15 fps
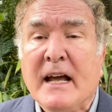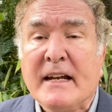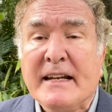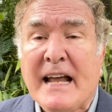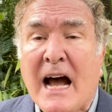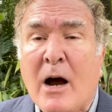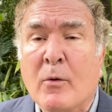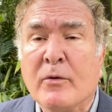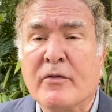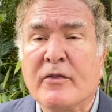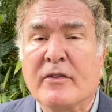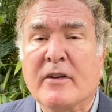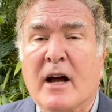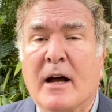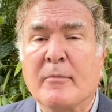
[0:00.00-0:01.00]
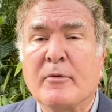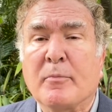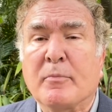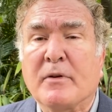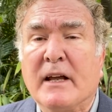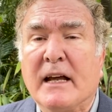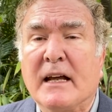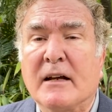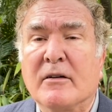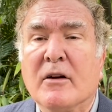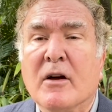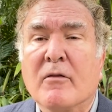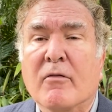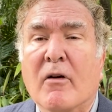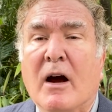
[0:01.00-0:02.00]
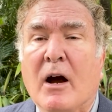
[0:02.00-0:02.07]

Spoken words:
Now is the time to plan for